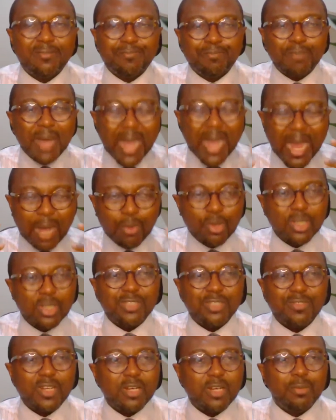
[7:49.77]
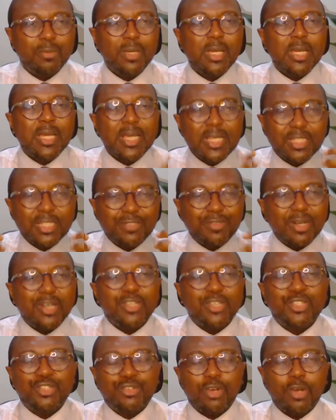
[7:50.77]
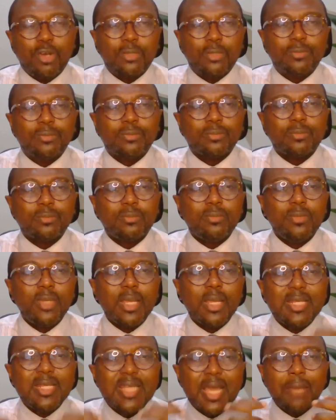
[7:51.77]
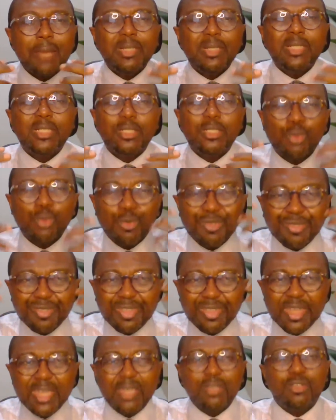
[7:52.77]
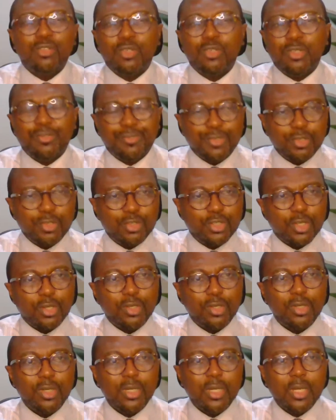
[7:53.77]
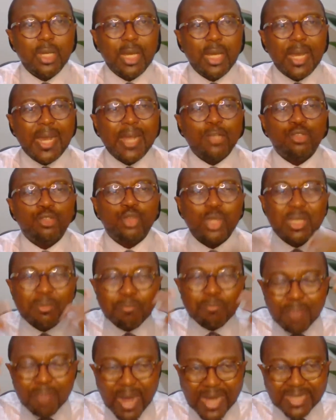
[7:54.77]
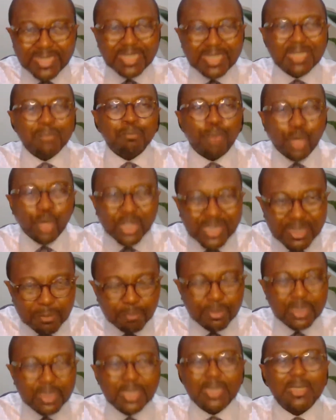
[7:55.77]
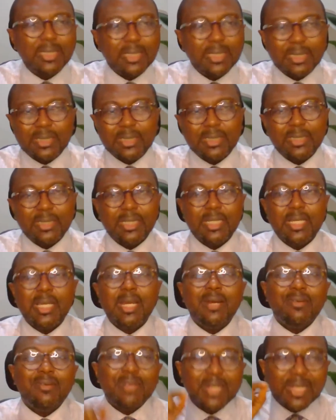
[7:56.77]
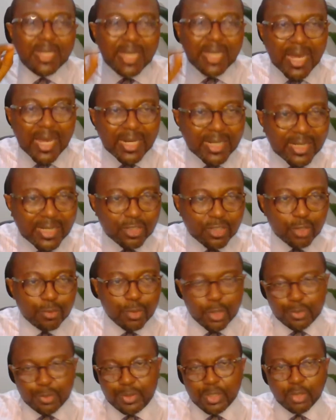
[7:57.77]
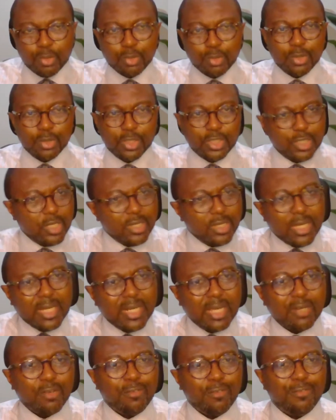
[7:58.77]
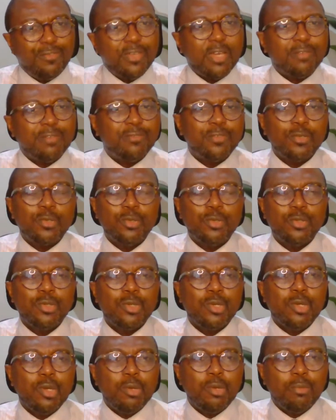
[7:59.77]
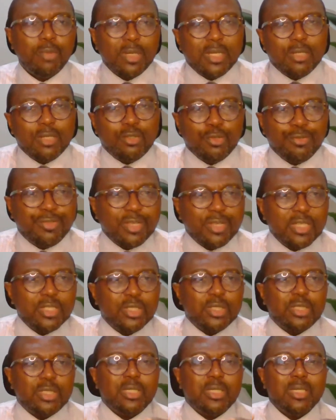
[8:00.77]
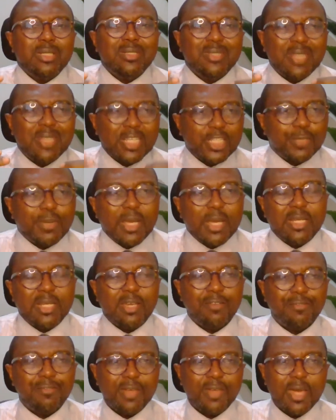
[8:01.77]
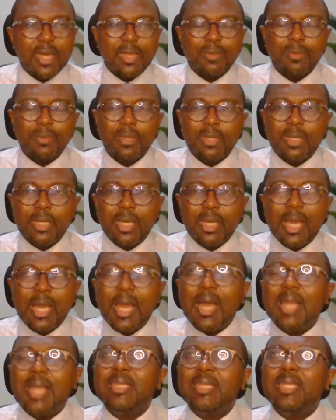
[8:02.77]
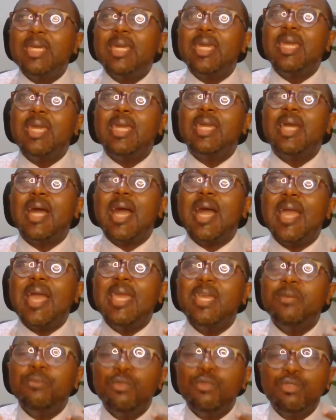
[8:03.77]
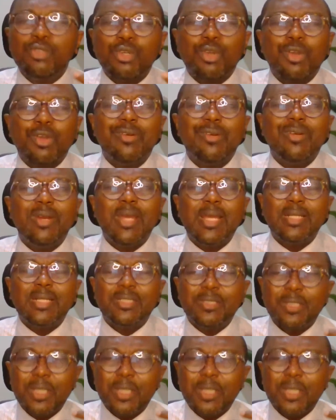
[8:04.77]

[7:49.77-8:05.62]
power is very strong. The ability to think into the future and to imagine possibilities regardless of obstacles. It's not that they are not fearful, but they do things despite their fear. And they are able to create